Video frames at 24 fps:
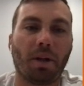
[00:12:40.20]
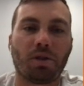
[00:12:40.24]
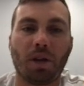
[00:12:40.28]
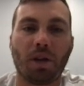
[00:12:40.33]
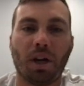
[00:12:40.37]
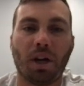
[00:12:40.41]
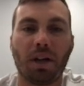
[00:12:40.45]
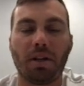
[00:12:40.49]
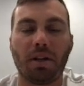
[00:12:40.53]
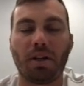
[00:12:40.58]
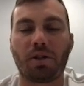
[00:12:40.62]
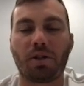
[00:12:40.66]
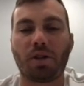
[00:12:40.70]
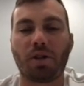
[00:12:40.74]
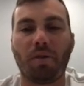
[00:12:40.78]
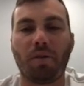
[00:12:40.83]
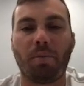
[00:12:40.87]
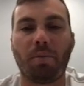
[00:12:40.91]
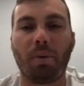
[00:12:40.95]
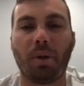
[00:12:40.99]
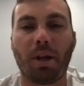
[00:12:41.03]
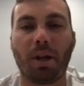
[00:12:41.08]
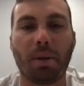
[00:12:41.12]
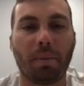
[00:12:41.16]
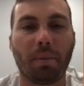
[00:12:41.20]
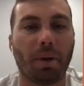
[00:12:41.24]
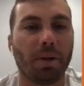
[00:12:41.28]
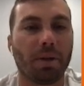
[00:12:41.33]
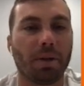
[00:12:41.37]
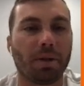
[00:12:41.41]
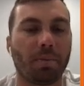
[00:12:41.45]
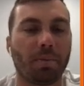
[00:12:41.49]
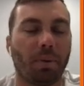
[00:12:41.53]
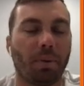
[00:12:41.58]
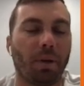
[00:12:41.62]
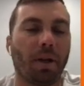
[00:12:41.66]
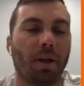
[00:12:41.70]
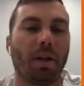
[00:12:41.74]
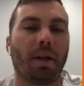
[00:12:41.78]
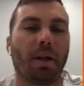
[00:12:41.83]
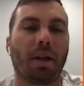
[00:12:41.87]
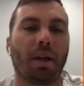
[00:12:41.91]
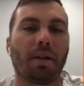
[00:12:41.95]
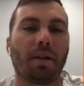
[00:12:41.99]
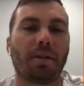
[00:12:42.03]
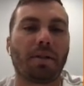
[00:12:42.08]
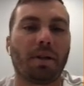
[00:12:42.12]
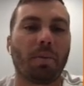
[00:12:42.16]
not trying to dish off blame on this play,
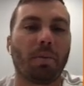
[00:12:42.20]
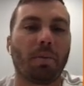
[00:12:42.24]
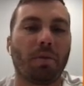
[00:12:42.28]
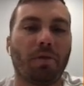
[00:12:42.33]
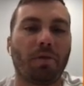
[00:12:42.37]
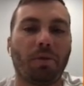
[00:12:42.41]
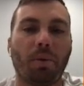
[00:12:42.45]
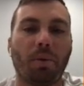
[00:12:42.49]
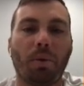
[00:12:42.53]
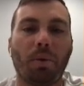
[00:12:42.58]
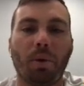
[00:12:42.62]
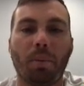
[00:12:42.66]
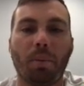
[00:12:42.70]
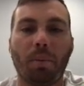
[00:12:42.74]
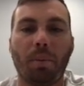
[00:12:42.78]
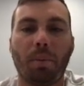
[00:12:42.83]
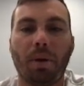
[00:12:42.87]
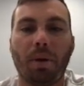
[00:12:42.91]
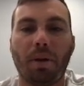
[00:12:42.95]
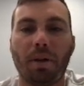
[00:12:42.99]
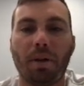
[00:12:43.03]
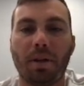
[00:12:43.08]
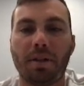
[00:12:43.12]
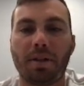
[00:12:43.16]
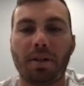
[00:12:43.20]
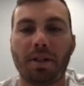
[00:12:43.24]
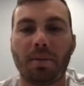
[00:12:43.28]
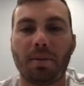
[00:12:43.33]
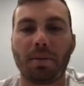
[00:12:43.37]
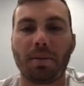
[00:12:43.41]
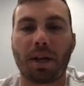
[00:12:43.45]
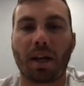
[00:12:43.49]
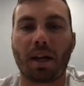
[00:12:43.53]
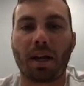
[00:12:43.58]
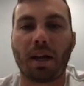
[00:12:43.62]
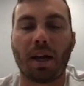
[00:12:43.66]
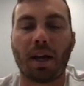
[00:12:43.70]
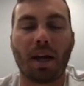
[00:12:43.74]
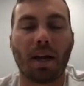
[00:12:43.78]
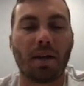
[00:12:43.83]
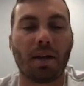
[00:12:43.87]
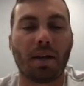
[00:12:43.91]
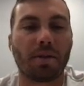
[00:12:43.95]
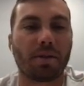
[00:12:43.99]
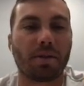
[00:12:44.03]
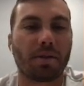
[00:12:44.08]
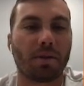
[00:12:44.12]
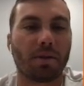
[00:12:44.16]
like I said before, but it seems like it
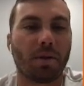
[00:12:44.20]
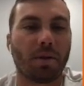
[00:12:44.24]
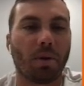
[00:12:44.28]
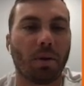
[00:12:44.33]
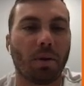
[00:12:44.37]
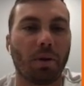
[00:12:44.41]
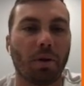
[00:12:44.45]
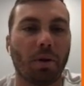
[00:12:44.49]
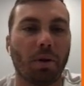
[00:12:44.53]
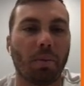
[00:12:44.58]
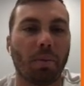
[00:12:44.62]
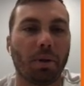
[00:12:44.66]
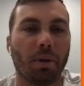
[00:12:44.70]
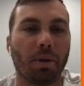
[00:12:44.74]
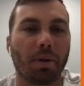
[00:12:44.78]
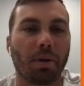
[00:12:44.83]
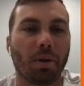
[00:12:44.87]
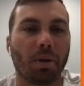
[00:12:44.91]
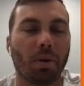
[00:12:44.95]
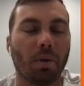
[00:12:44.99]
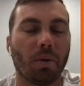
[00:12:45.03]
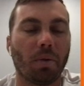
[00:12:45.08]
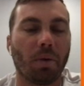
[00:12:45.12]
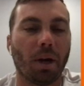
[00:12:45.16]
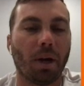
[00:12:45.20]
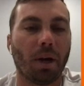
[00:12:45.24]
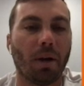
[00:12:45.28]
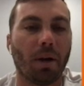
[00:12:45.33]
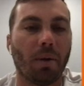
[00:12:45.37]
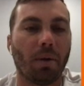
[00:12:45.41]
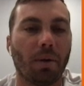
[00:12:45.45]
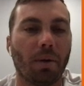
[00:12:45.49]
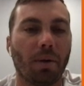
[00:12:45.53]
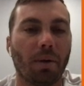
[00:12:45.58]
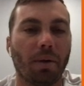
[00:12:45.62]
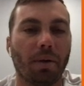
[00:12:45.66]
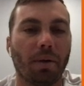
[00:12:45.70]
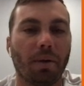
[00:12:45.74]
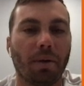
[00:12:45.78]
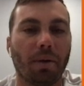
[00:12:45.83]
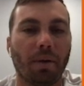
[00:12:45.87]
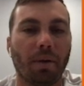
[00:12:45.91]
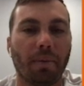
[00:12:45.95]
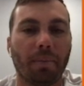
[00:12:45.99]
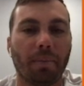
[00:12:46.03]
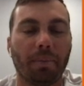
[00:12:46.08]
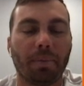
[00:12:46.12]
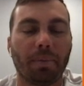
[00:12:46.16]
has, you know, a little bit to go around.
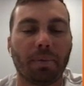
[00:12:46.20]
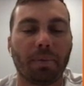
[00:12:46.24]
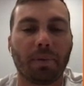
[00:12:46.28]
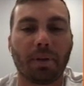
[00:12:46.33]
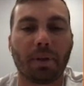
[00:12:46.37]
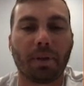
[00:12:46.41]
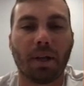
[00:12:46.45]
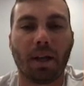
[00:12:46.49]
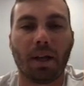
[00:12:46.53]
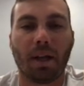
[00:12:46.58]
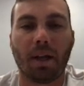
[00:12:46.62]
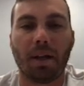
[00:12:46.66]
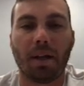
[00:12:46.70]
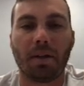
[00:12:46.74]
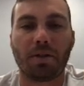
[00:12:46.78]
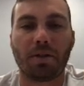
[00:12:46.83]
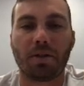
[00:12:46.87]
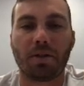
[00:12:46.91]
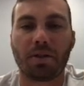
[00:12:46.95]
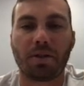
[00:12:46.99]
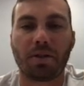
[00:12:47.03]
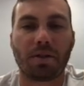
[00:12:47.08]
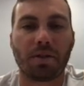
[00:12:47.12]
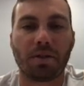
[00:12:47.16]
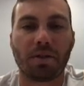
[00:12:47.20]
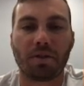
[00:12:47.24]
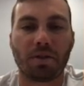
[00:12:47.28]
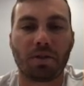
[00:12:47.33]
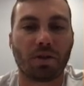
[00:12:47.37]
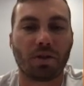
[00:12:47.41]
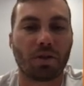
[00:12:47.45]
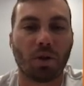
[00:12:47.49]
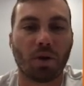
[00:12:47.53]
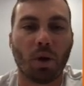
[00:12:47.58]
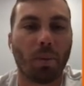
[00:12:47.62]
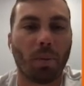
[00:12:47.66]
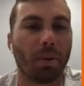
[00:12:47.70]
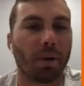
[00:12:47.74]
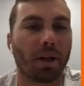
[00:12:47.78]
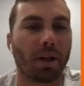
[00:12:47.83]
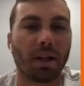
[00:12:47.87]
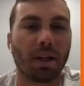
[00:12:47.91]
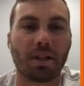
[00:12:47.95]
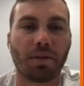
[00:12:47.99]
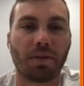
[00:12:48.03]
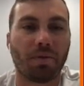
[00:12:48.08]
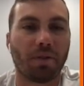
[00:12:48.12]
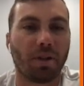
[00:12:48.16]
And I just hope it
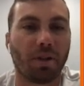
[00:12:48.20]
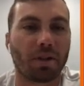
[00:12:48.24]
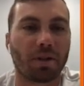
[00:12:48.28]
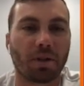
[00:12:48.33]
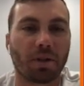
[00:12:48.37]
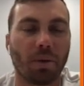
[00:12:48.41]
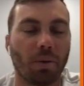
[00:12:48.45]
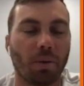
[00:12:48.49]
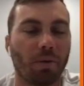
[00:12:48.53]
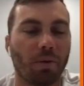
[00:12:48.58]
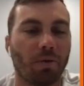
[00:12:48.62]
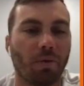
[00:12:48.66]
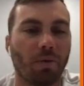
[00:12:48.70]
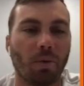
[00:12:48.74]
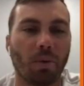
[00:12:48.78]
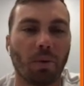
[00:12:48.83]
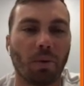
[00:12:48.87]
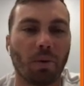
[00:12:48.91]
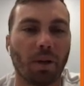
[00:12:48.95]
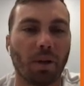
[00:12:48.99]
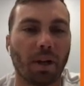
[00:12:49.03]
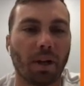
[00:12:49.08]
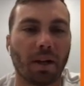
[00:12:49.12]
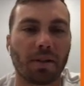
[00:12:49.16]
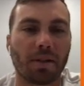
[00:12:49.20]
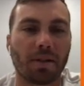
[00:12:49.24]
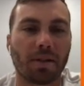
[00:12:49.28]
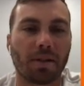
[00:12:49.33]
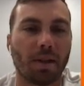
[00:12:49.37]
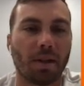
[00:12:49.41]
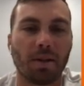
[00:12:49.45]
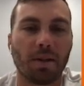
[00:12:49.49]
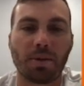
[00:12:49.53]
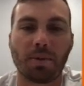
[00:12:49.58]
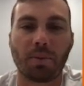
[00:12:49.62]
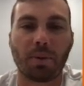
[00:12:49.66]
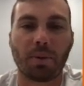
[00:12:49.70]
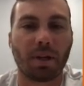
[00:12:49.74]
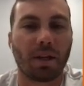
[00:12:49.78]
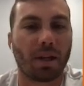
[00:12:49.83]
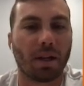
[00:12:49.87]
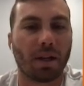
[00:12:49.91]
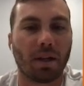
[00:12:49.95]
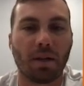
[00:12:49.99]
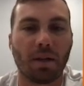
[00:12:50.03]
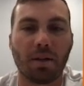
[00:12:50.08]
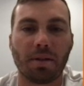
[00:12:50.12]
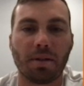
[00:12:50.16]
gets fixed going forward. Like I said, this
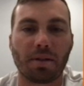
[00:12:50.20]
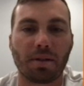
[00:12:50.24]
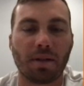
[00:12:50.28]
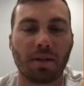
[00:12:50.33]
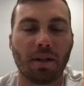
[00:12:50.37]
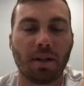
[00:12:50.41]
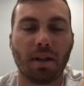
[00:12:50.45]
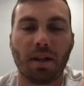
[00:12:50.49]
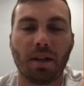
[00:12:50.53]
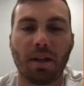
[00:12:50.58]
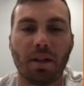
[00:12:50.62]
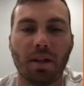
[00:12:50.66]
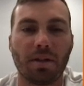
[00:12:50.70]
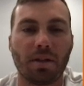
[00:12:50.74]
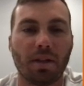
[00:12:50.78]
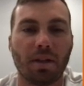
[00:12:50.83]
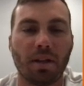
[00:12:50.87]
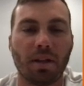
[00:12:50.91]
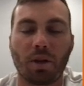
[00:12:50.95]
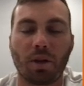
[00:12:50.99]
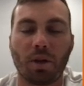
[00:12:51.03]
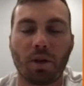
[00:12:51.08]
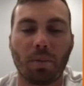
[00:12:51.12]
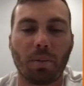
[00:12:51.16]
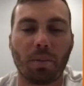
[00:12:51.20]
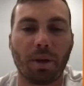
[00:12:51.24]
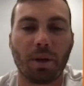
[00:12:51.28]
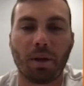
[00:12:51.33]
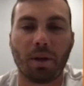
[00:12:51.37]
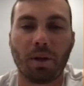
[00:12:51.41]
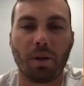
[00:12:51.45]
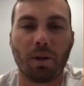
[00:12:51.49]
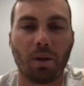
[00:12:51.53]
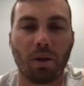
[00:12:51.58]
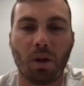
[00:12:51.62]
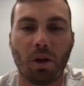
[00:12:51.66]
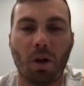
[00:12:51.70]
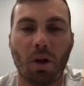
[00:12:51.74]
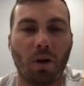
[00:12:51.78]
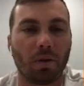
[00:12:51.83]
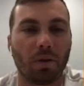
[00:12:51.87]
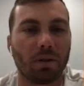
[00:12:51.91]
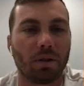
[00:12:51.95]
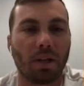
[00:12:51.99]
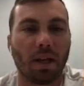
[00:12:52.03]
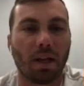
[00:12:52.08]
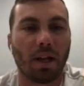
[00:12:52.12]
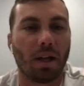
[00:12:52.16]
weekend is it could be a
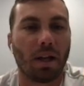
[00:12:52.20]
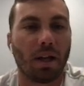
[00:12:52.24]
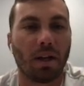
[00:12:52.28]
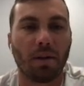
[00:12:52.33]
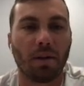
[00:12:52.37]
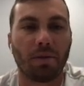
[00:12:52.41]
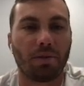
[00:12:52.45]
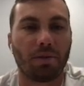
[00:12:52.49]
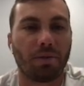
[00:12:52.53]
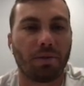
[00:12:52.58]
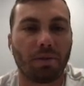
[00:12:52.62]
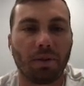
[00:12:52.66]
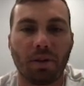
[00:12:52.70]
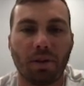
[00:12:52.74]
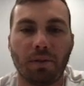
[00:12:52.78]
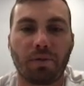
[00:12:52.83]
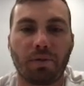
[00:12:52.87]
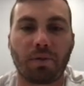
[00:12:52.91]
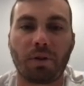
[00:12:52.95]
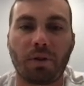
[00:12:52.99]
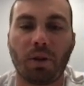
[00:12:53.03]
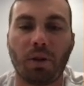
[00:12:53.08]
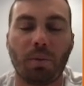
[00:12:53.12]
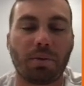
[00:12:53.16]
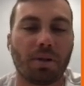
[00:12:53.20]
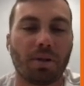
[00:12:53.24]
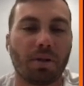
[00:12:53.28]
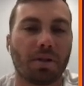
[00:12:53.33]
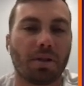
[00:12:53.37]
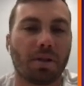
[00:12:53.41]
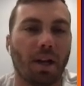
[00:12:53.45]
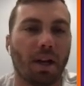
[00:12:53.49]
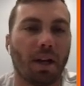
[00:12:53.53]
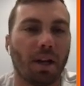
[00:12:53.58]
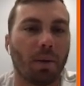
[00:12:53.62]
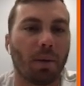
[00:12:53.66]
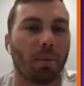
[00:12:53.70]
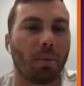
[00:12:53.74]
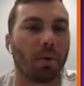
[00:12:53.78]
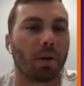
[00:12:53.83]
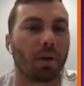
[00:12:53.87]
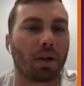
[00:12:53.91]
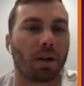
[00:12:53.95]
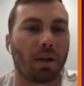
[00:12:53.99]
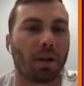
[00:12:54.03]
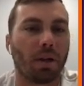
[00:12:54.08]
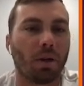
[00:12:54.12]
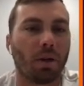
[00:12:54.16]
long day if Clemson's not able
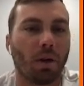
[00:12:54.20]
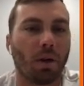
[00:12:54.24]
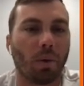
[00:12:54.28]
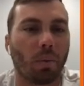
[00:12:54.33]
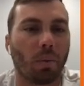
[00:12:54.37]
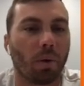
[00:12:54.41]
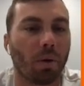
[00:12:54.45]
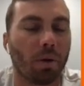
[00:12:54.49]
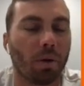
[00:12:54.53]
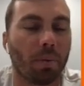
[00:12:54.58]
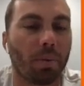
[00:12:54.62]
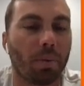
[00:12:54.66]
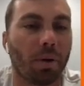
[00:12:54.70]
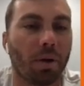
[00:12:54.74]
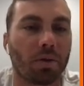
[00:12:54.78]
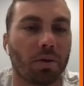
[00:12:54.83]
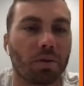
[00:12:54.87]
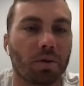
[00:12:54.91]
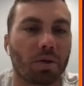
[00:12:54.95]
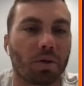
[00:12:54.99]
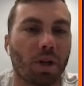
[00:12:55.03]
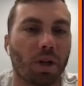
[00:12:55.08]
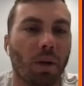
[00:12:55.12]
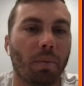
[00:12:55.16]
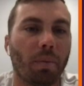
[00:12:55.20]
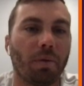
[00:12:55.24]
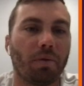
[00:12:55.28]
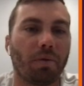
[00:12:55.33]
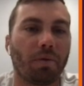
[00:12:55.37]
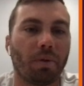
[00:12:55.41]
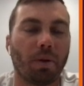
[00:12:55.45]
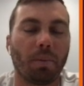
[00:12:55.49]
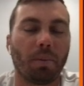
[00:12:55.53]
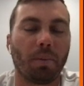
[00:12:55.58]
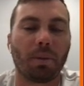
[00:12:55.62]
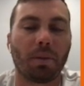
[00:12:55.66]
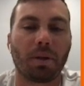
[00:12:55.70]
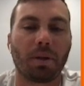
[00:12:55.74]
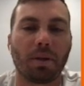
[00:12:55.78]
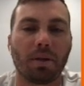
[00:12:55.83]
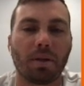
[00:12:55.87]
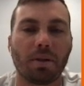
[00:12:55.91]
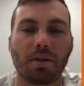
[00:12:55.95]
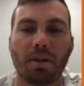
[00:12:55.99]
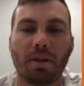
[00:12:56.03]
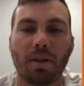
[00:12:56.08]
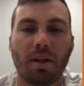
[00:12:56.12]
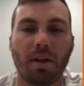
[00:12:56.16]
to key on where the pressure's coming from,
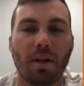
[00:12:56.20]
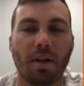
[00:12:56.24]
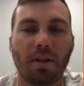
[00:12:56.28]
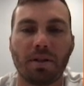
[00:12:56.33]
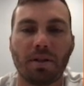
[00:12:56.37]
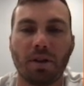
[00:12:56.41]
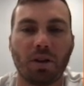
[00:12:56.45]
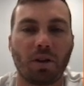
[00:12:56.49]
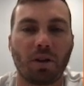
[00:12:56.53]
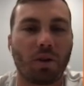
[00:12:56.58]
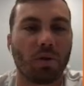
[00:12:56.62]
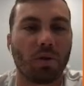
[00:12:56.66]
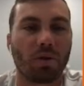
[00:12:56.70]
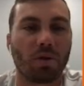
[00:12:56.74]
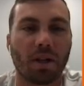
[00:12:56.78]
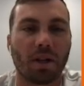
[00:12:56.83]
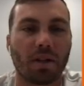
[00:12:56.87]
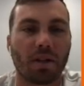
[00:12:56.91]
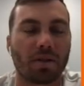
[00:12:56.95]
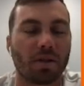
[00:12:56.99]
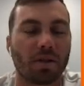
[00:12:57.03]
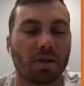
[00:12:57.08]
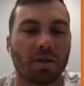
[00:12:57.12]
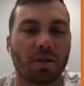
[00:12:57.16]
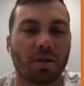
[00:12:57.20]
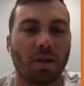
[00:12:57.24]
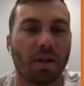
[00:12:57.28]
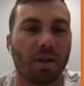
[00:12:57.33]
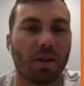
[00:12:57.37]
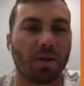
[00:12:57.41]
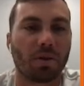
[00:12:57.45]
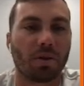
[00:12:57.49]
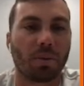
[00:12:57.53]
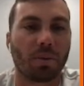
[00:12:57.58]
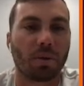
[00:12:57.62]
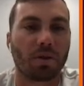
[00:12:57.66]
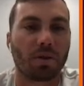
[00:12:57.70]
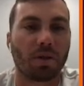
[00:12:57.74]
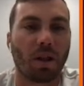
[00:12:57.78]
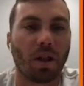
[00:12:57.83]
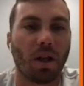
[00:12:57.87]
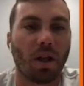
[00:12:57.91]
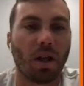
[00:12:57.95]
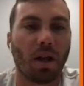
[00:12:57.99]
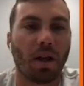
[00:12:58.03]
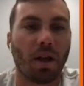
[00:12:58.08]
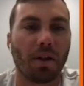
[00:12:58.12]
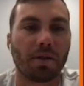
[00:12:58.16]
because Syracuse likes to stunt and twist a
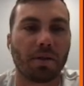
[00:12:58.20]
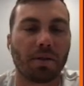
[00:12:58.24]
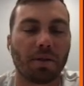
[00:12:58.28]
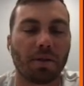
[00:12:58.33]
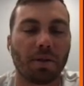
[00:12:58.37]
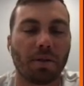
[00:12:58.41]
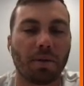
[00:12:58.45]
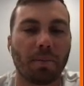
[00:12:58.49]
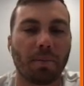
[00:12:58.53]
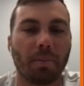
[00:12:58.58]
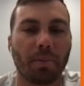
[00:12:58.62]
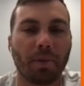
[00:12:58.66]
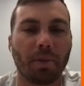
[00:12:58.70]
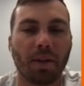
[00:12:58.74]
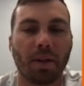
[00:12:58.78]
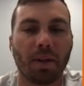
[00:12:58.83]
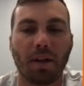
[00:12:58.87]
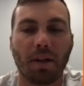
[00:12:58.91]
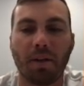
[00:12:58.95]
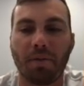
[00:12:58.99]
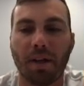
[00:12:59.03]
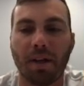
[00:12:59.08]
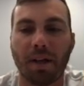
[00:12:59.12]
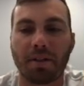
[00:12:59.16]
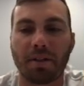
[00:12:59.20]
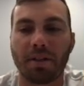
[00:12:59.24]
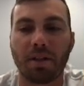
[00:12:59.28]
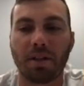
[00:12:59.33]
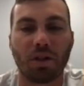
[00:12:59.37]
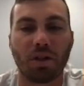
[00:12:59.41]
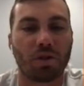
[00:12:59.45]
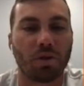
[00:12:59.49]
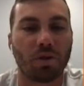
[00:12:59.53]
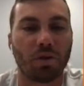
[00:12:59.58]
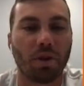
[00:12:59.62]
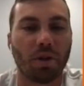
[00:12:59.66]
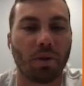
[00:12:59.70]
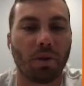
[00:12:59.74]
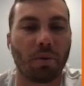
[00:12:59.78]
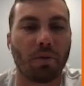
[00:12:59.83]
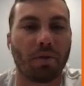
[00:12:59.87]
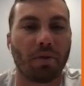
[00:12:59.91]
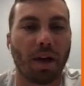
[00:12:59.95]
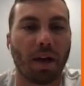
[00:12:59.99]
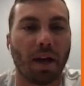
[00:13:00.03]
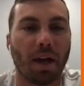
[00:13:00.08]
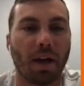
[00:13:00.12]
lot. So if that's an issue that we've